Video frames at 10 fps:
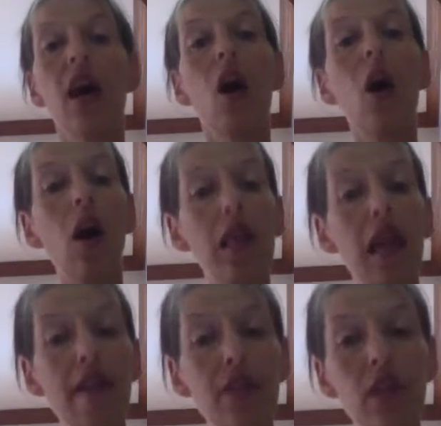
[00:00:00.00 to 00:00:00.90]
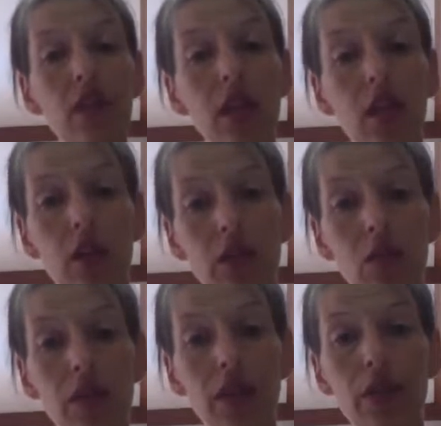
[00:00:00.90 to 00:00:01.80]
Lavender can also
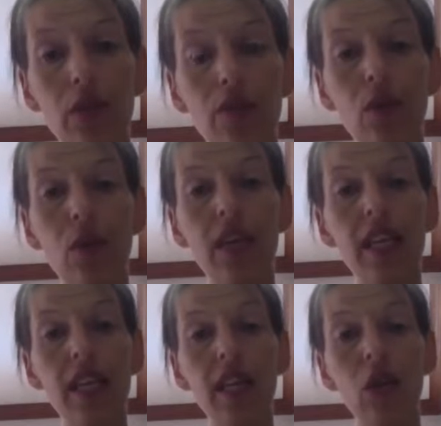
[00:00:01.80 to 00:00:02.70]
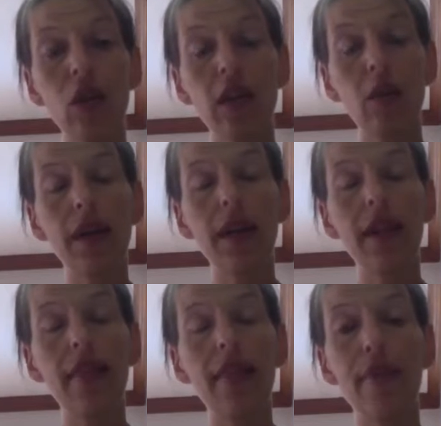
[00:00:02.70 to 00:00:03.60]
be used for eating, cooking
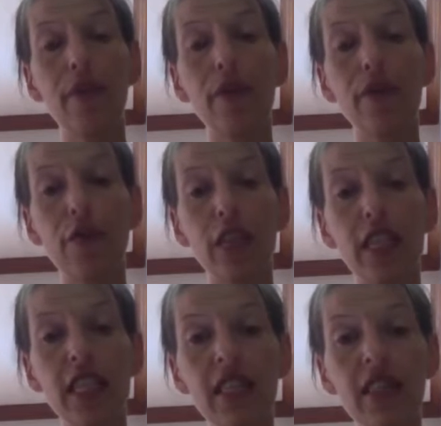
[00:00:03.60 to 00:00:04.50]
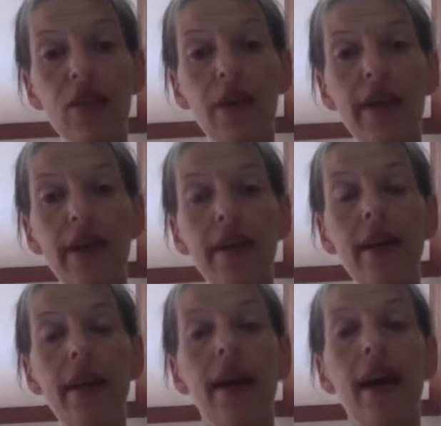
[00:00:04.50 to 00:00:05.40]
with, for teas as well.
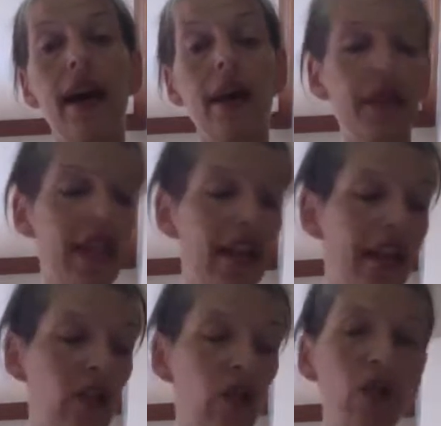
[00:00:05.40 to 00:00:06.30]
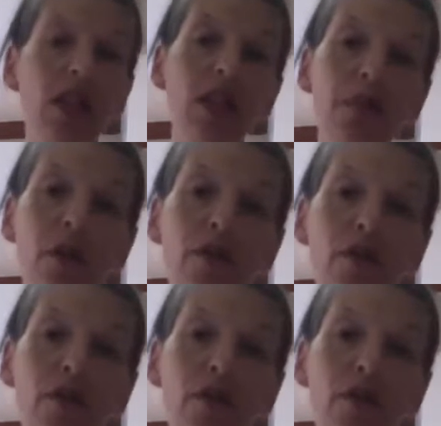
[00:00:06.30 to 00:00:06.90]
Again, I showed you this beautiful